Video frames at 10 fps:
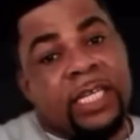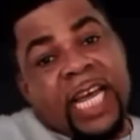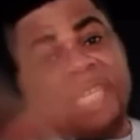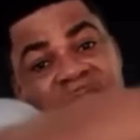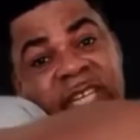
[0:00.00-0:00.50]

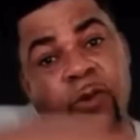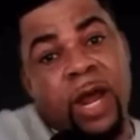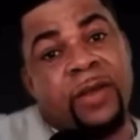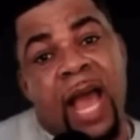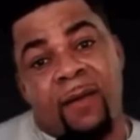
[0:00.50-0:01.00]
13
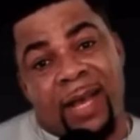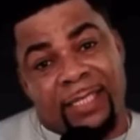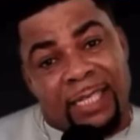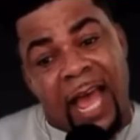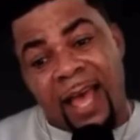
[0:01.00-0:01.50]
January ya
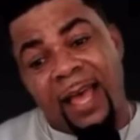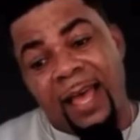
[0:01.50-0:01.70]
kwasia